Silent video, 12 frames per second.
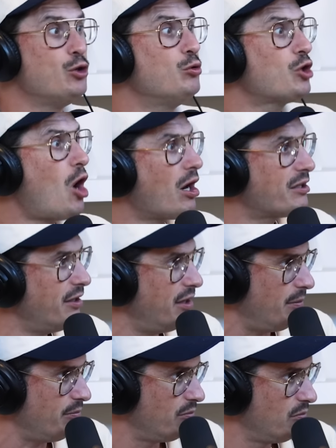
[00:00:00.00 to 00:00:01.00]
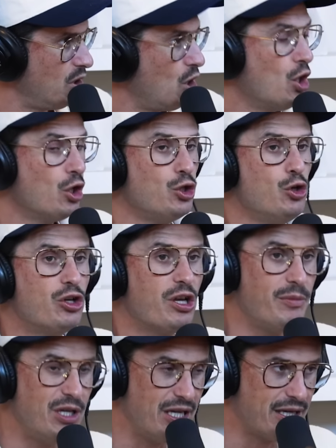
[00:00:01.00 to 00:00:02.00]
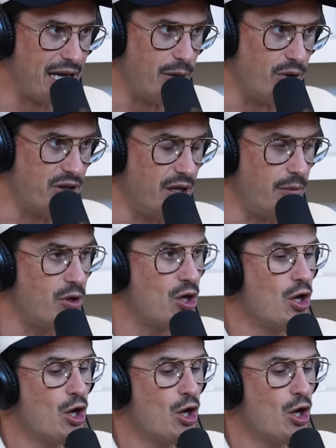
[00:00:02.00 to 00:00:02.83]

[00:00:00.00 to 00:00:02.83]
You talk to them, you communicate with them,